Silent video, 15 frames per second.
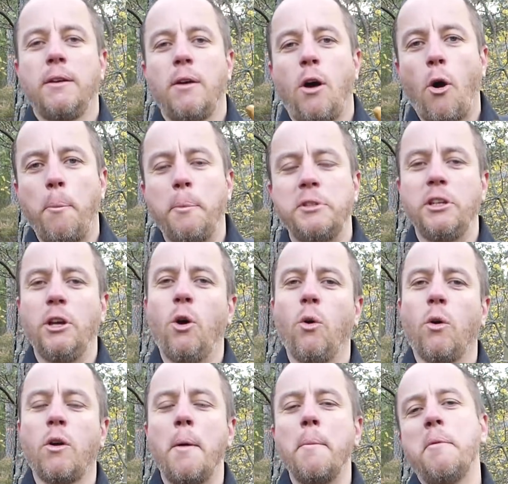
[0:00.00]
opposite or
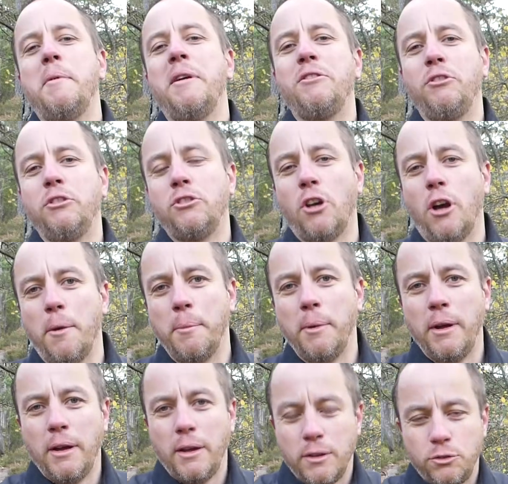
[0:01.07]
complementary term
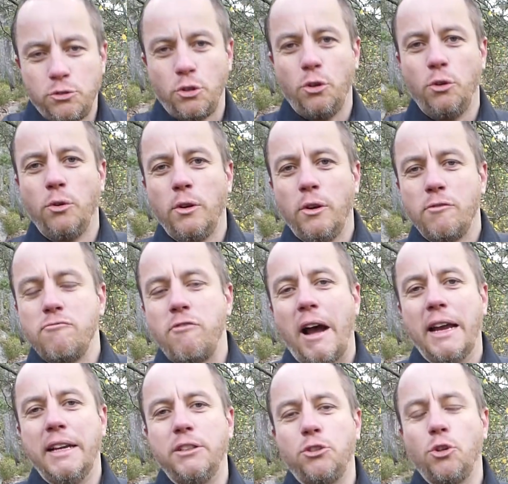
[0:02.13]
to
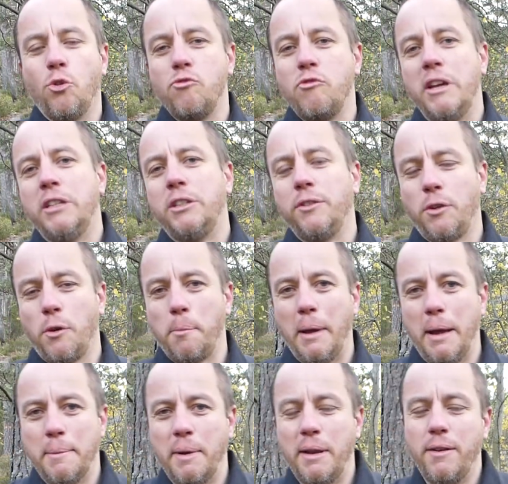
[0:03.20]
range or reach of your
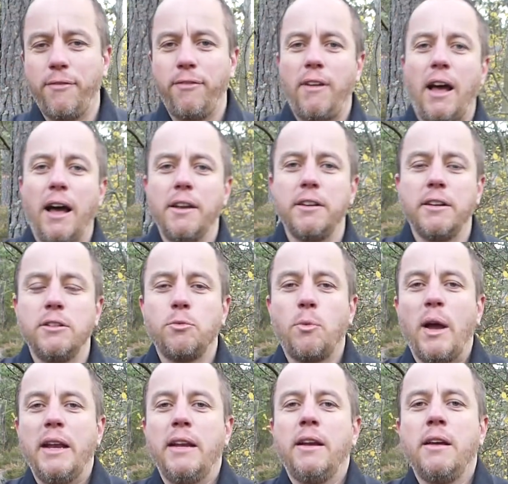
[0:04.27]
beam, and flood is
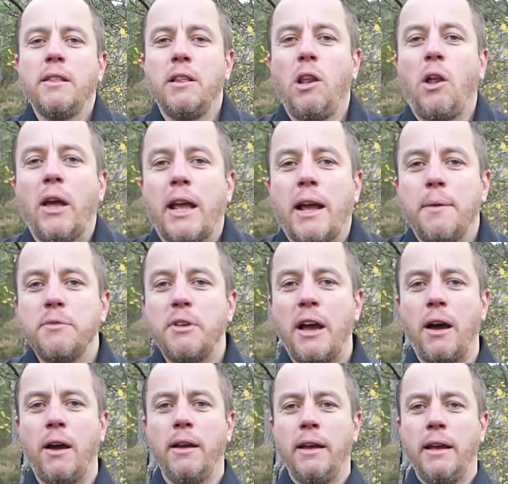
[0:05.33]
when the light comes
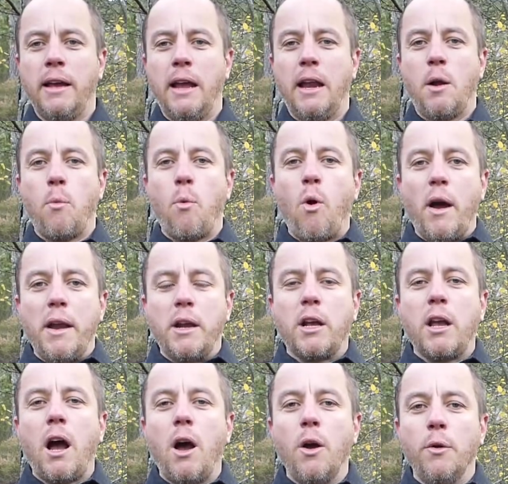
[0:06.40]
out in a wider
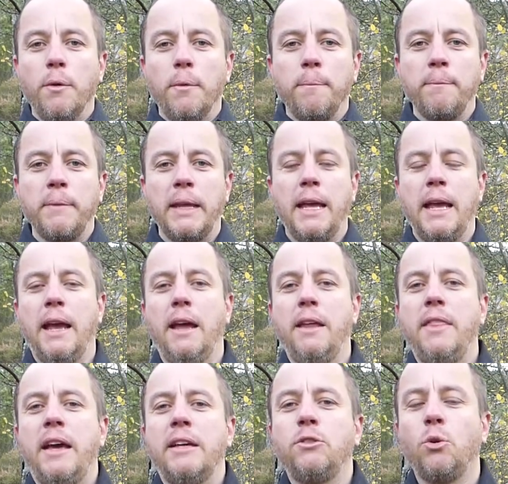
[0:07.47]
cone, and
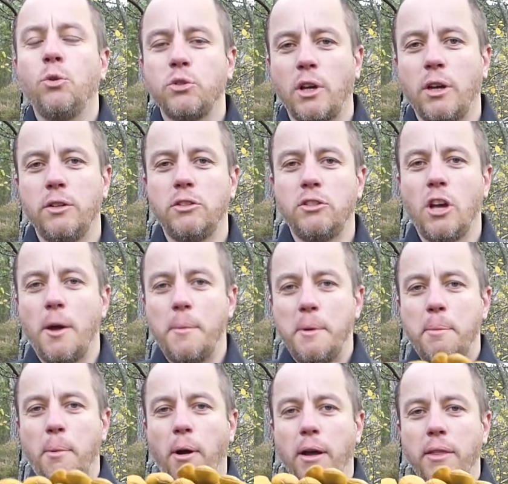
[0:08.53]
that is also determined
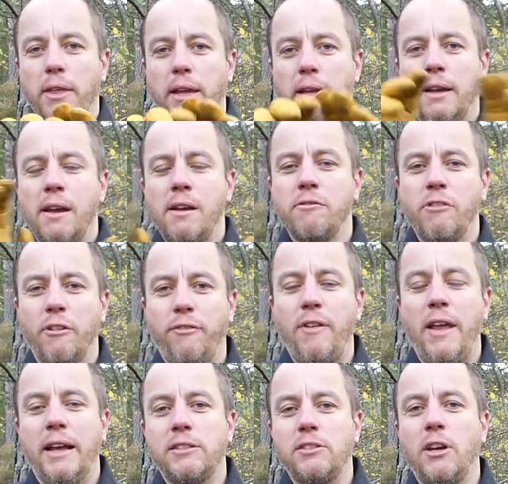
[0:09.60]
by the
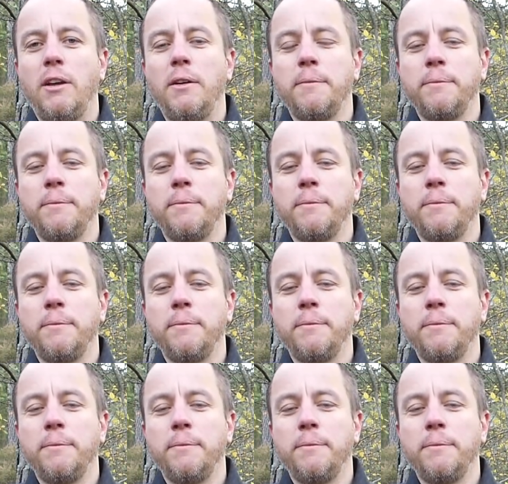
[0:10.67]
reflector